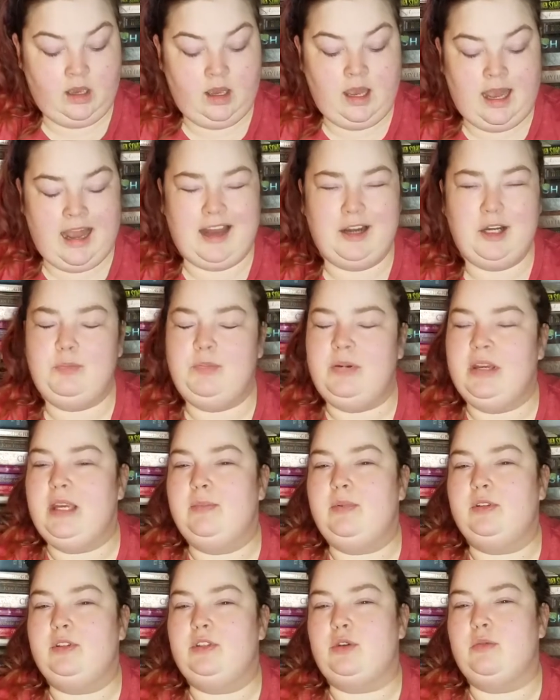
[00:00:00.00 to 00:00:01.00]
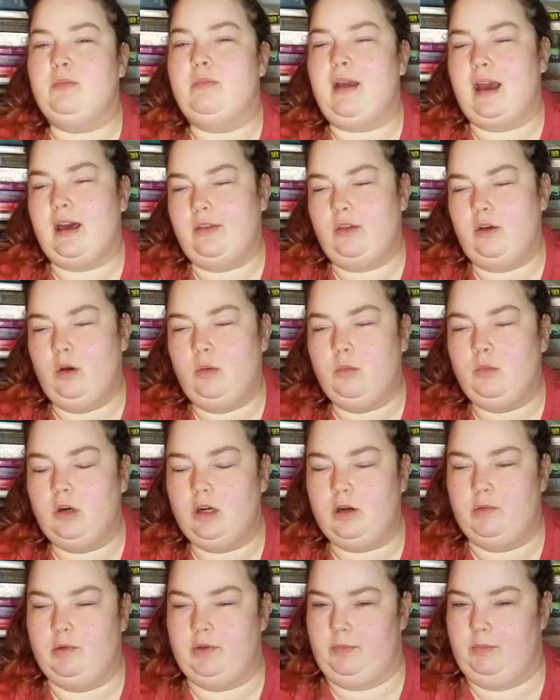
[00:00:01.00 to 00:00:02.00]
How do people do math homework
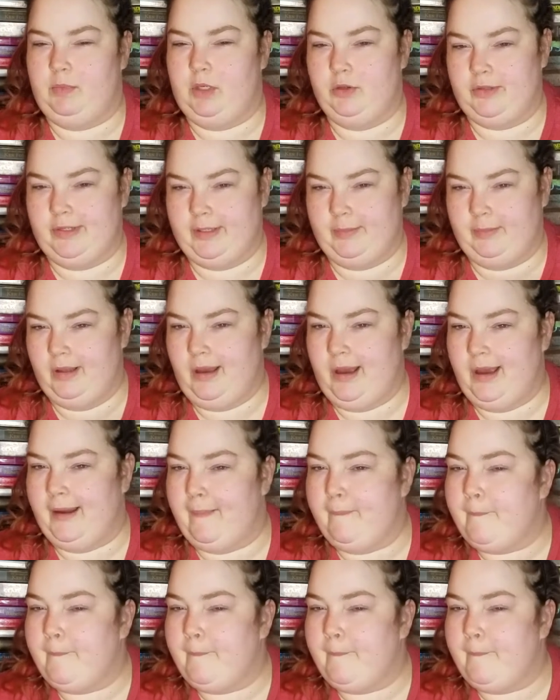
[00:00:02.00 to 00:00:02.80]
with music playing?